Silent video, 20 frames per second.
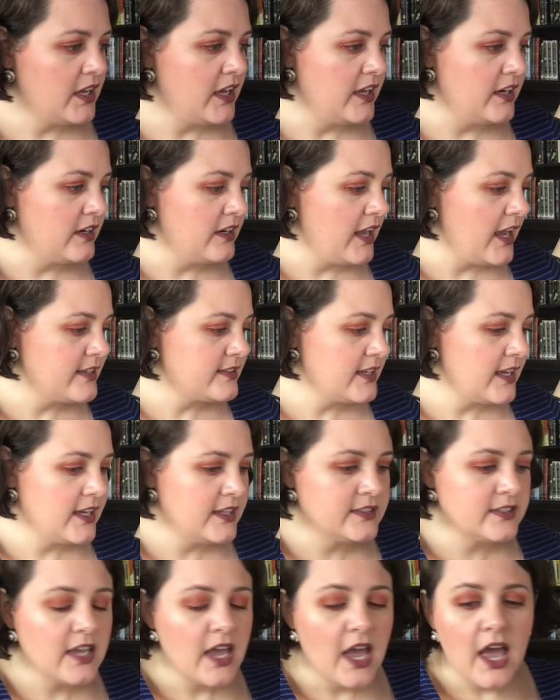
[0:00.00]
and
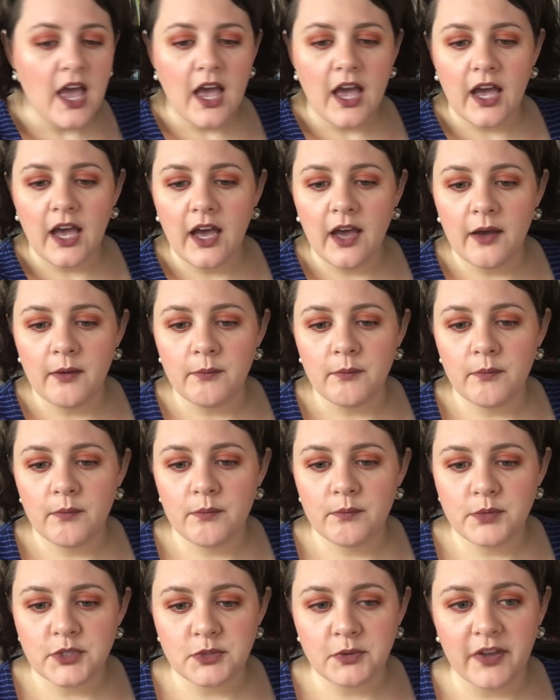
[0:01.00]
essays um,
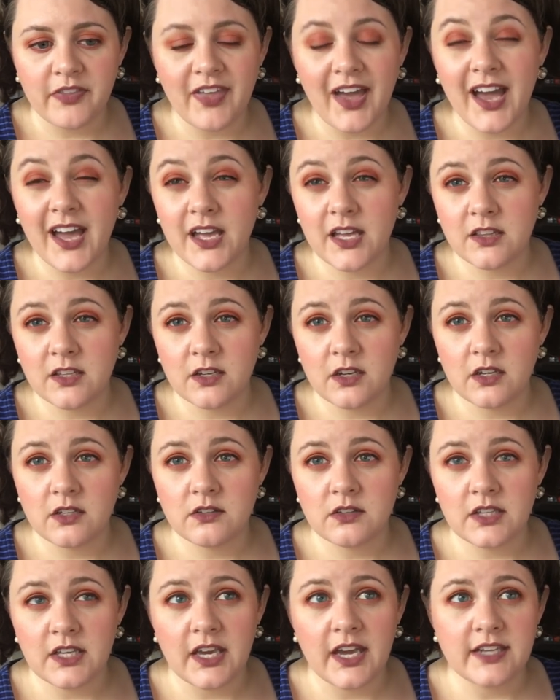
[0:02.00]
between that and the
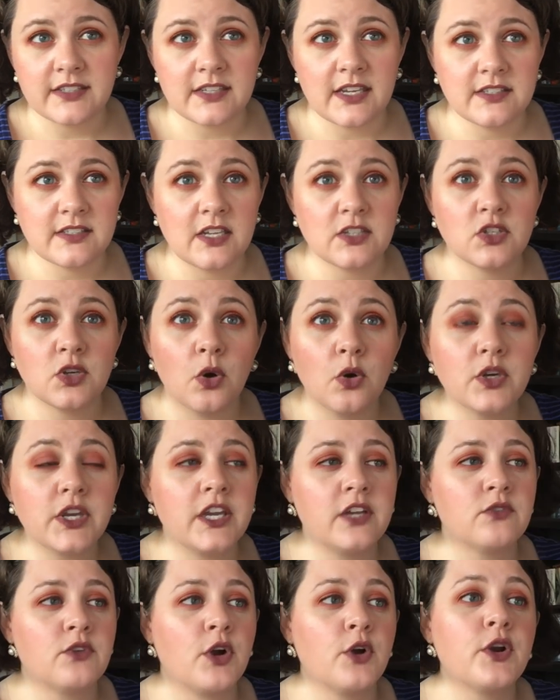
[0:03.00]
the essays that
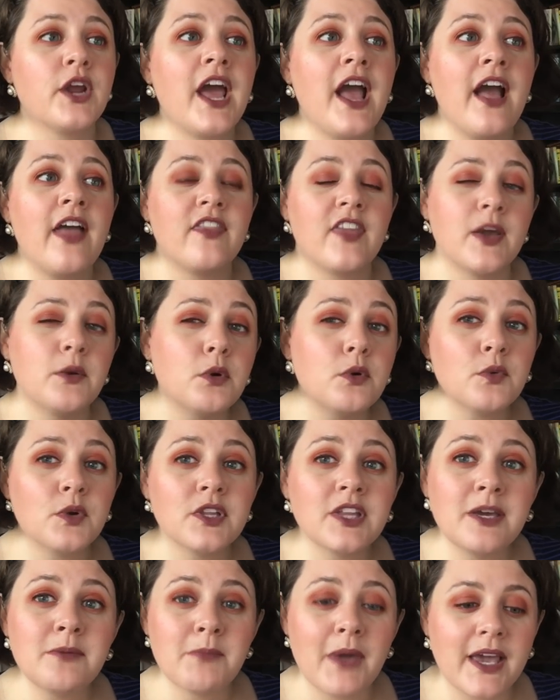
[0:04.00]
Tolkien wrote, they were
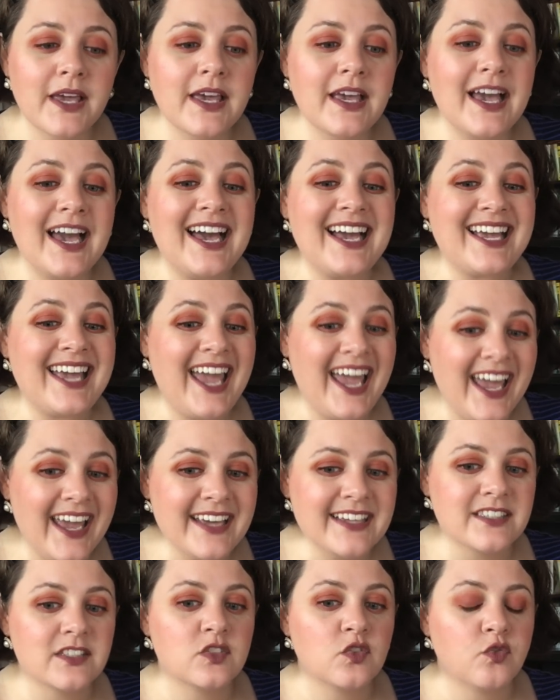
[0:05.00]
really making a
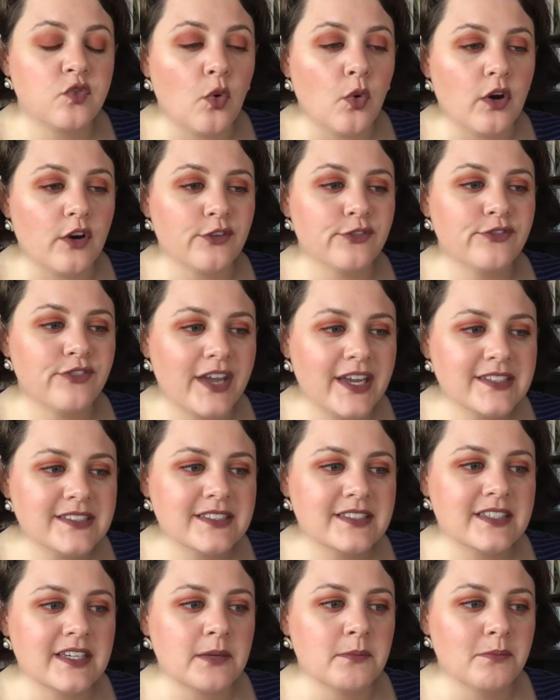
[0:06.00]
case for
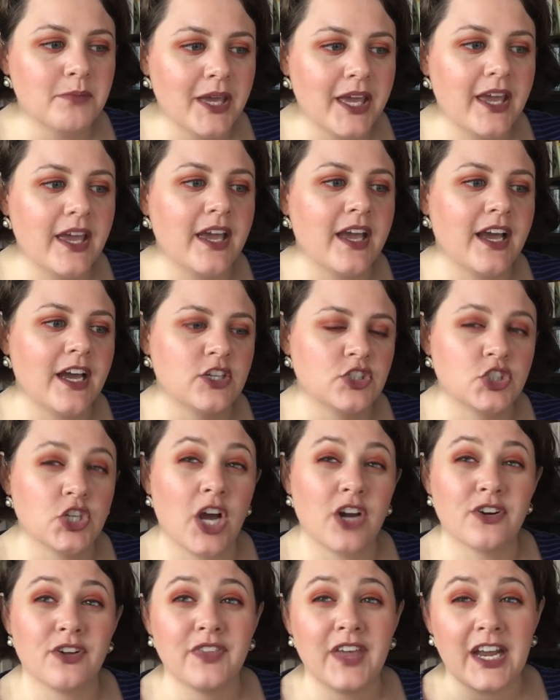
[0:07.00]
fantasy being a
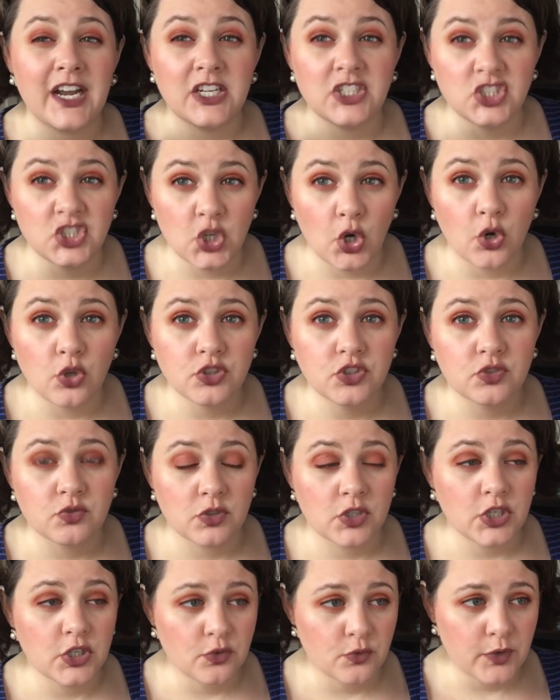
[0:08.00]
genre that adults
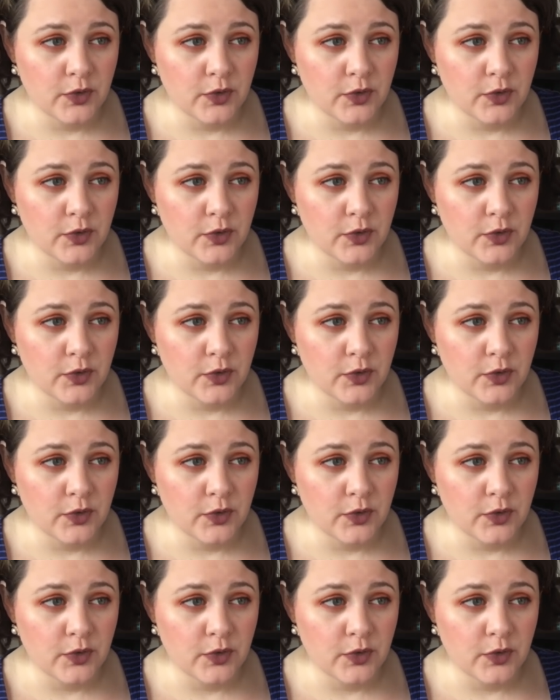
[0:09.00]
could